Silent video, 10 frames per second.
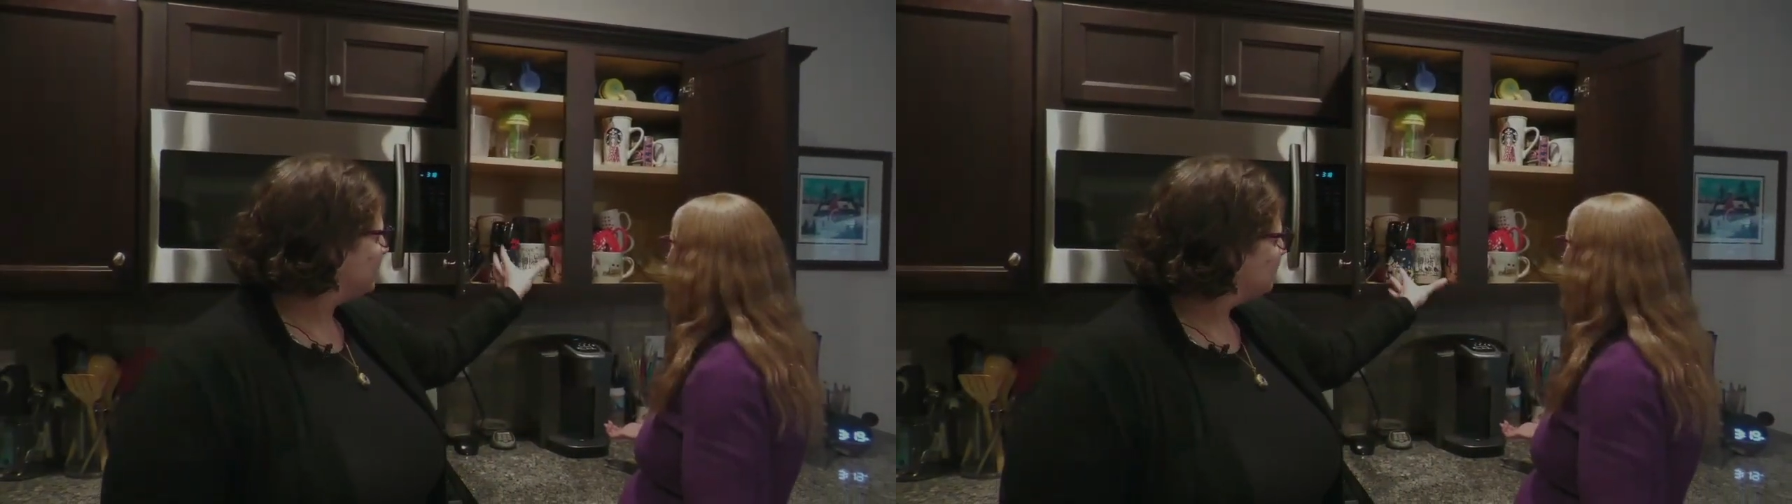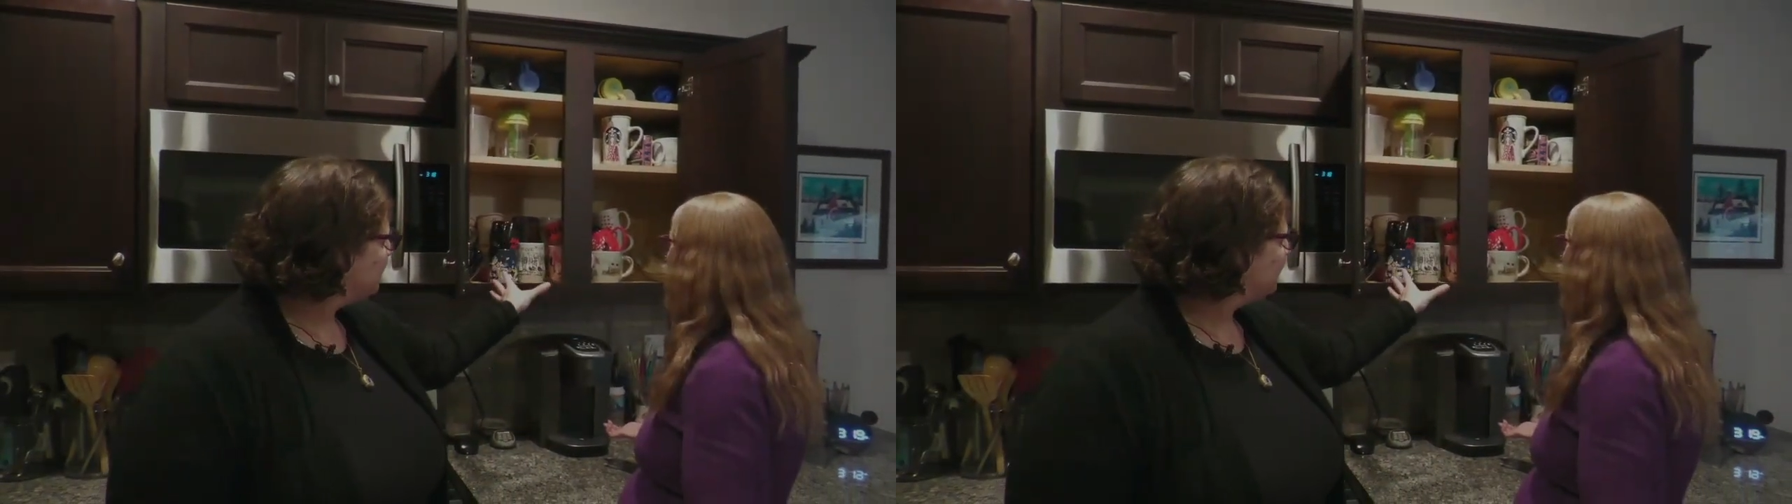
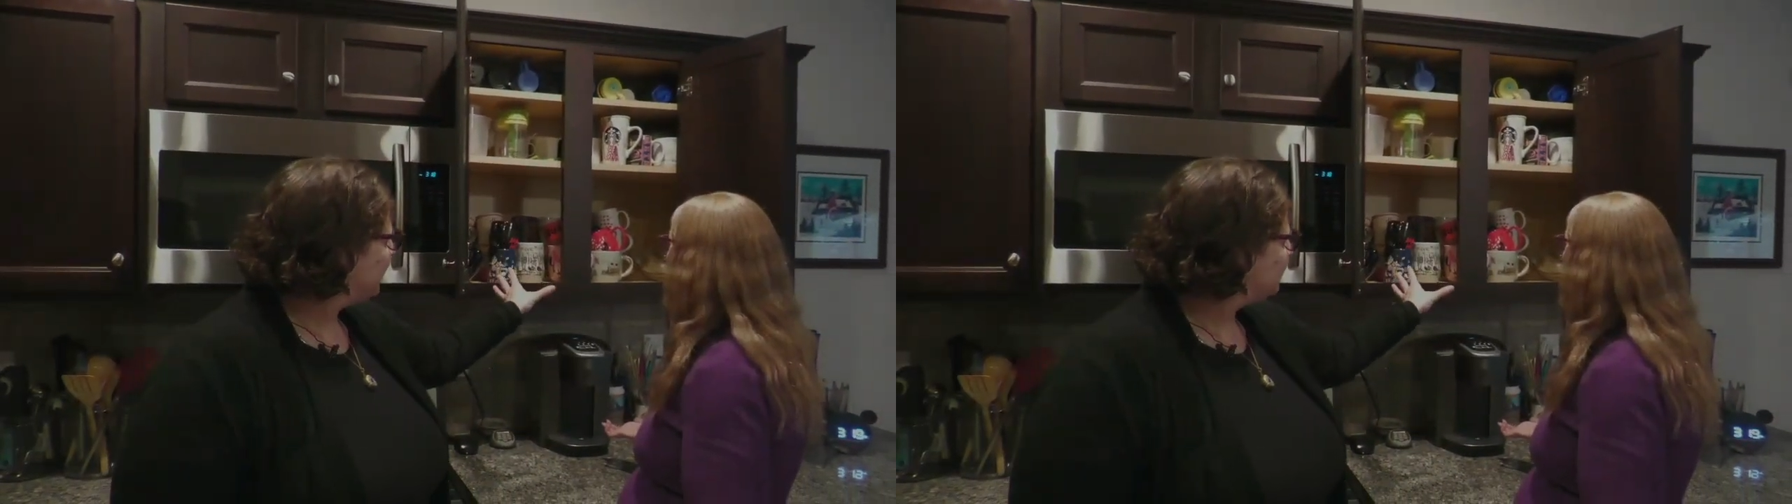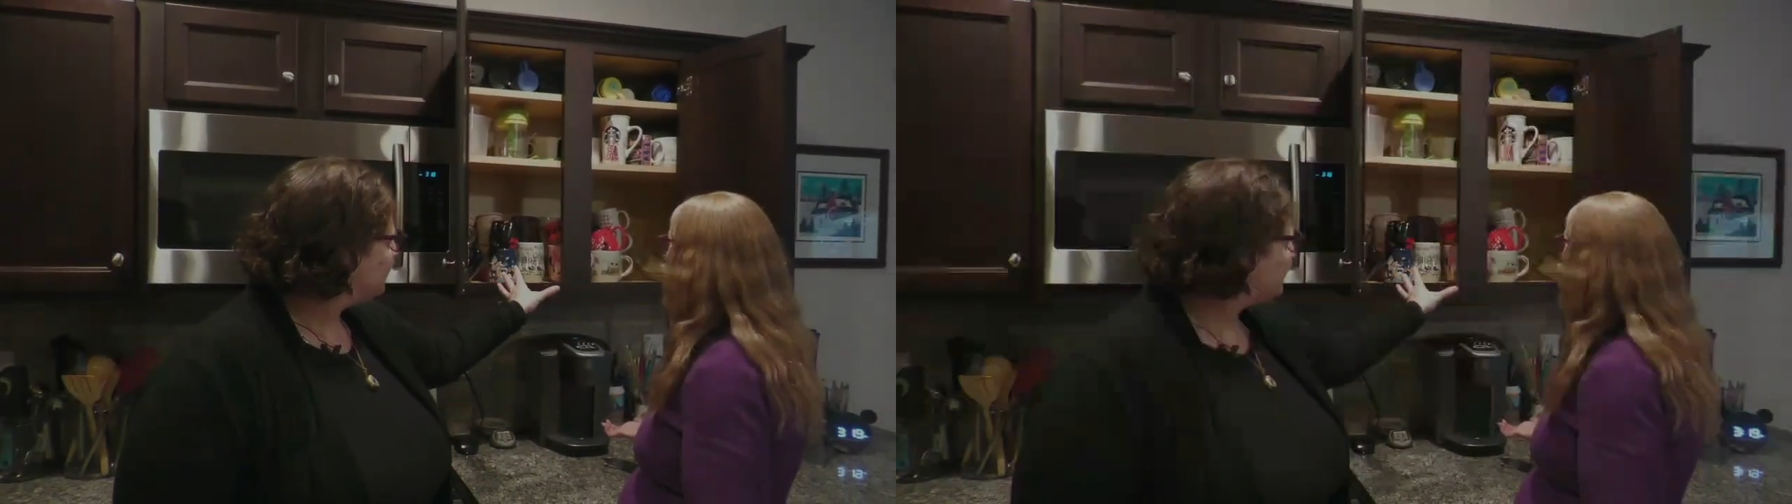that you
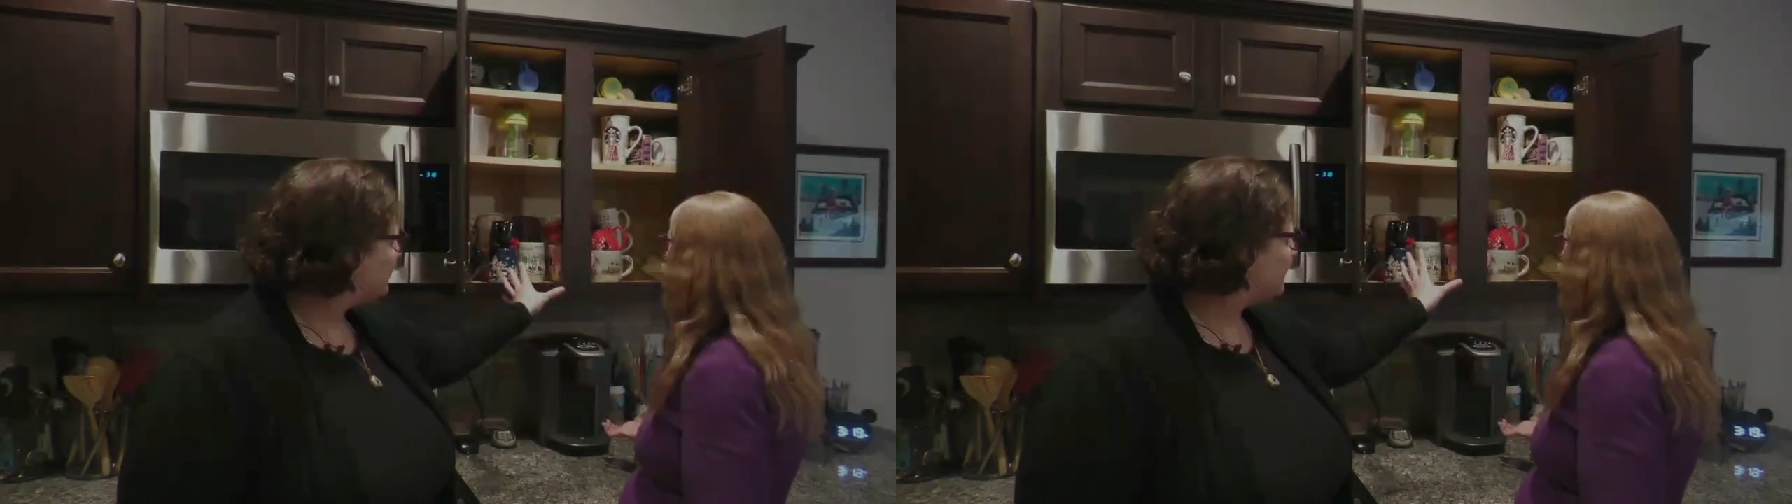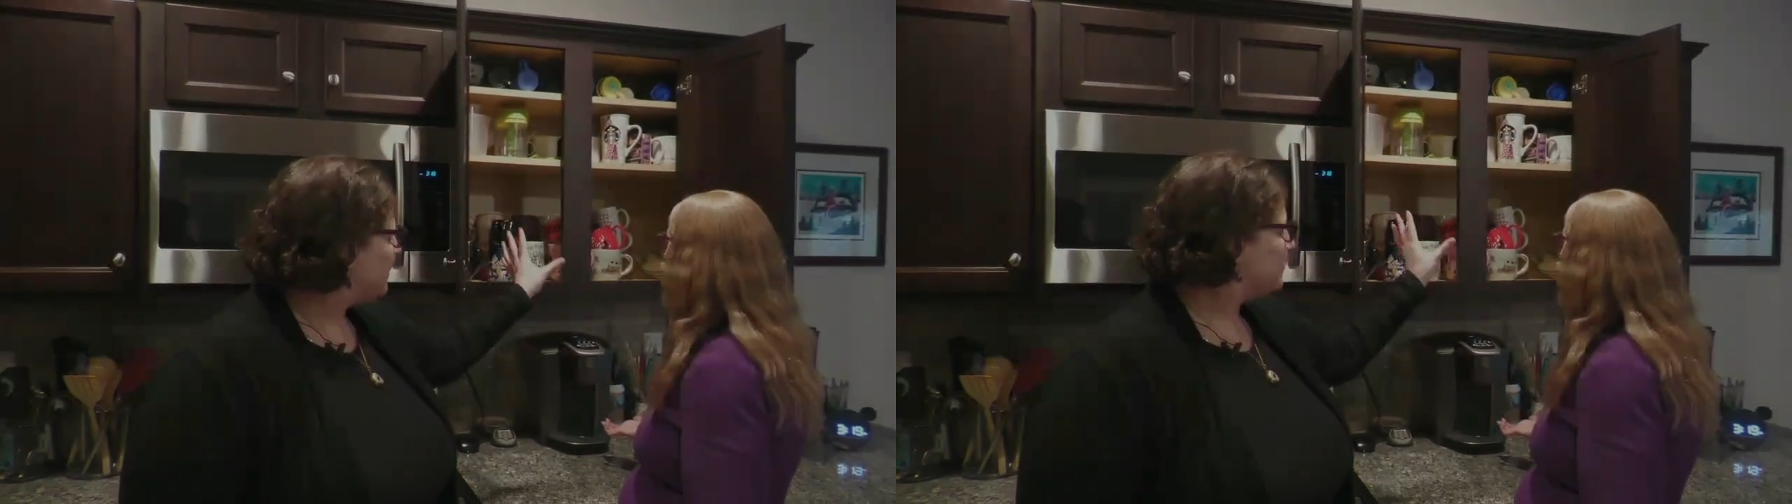like to use the
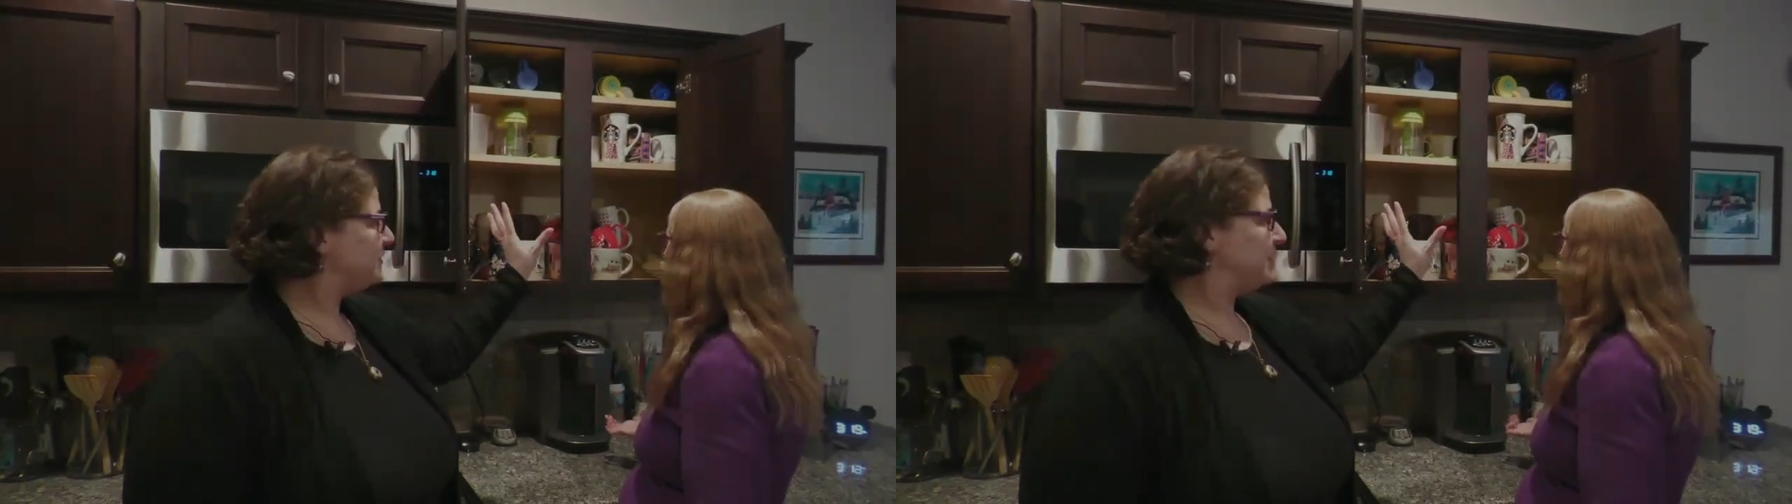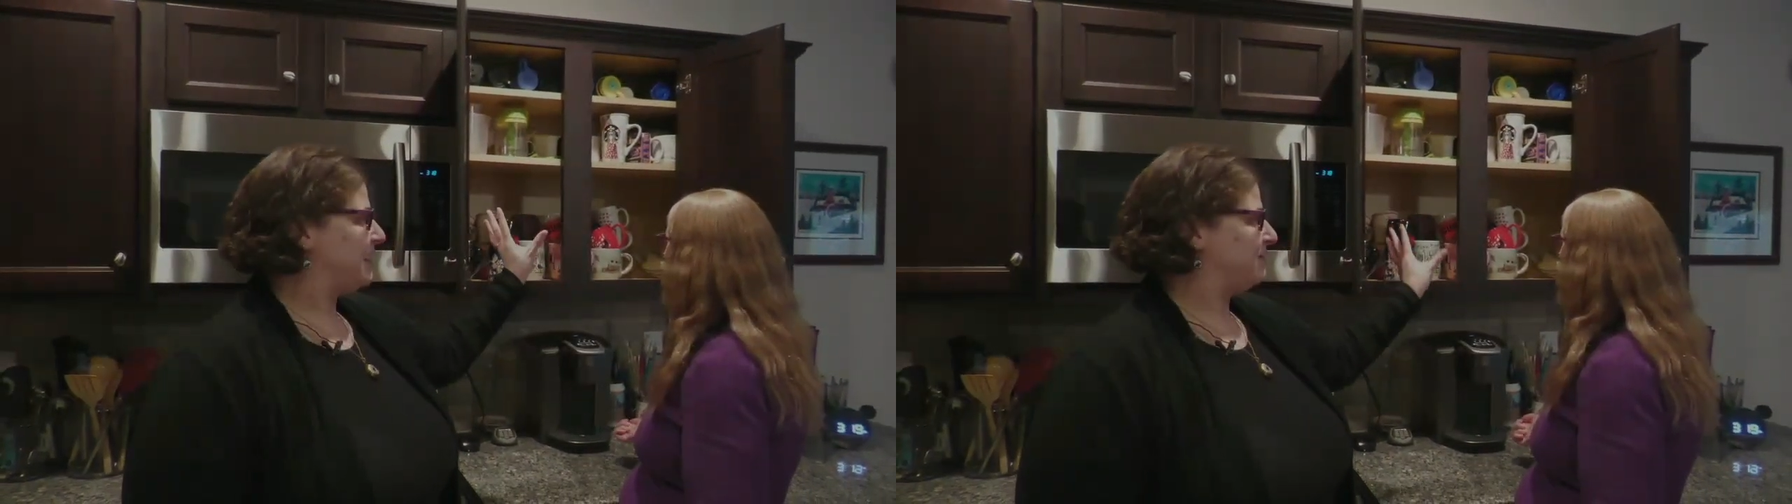most,
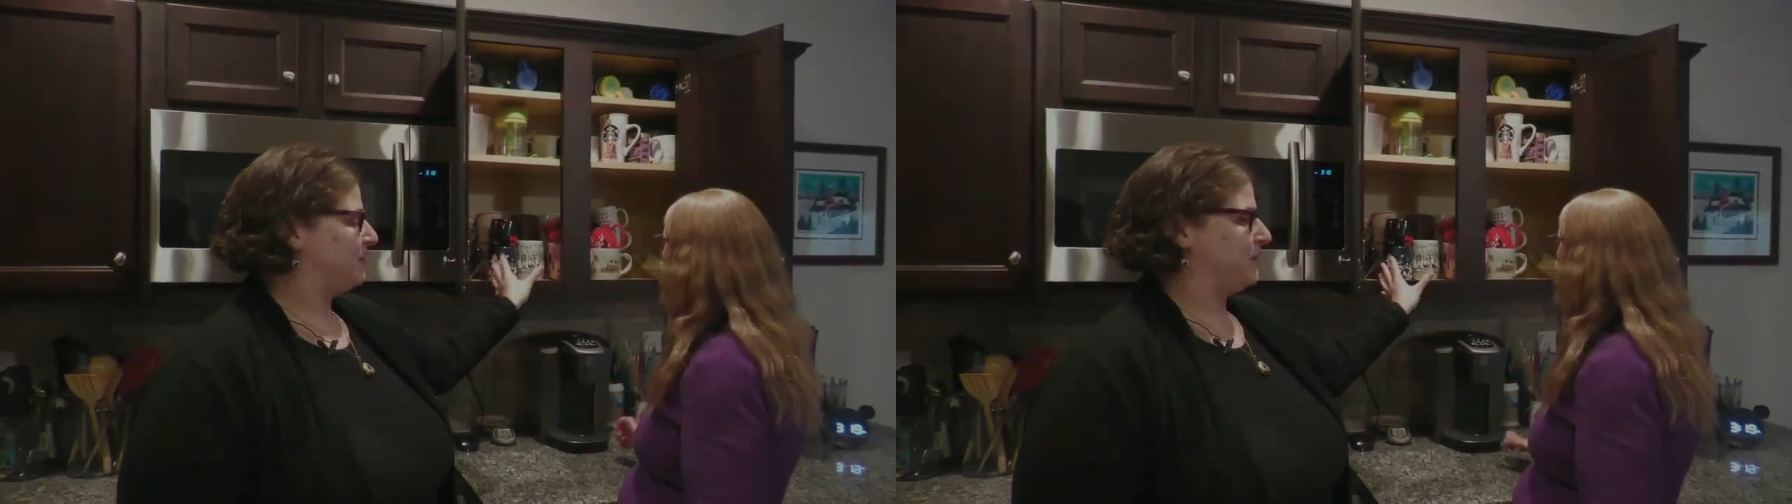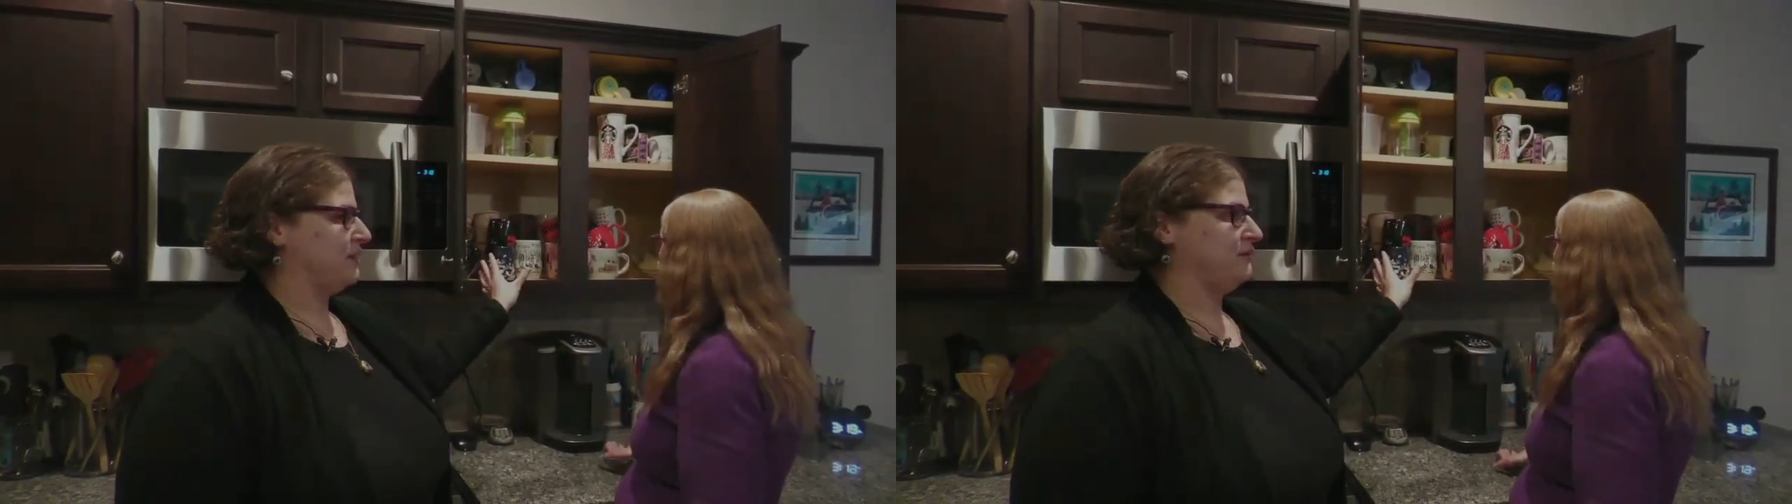have them
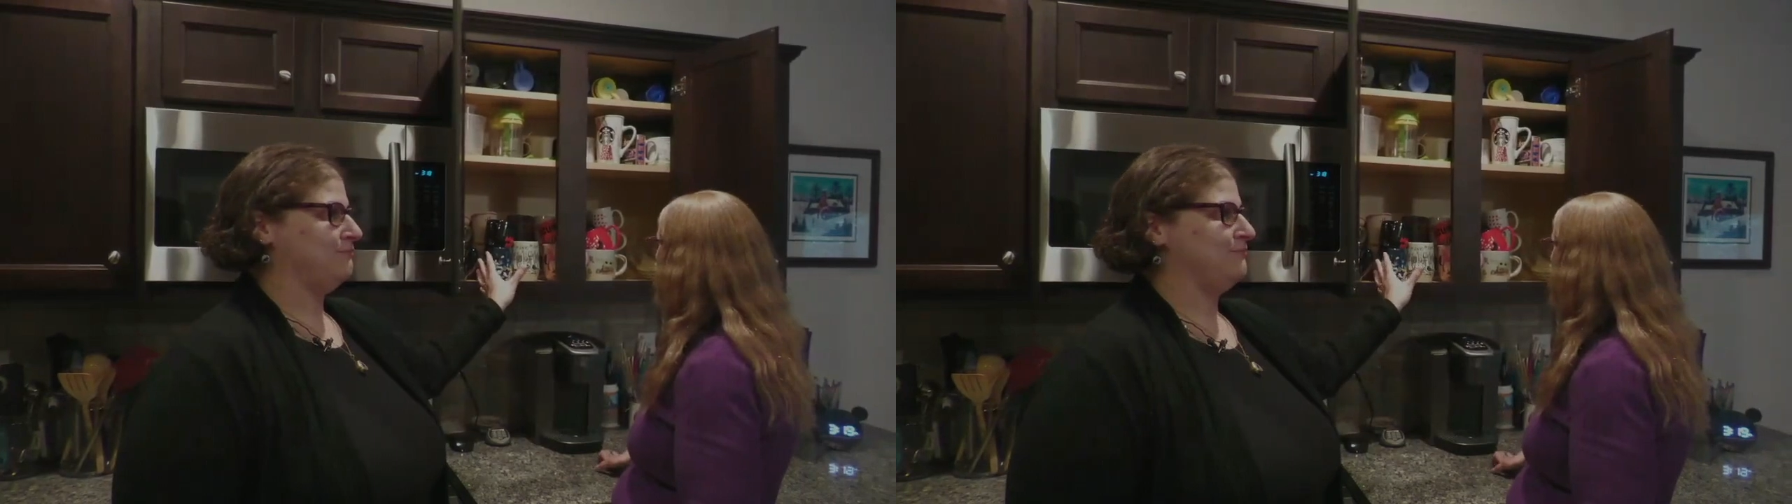at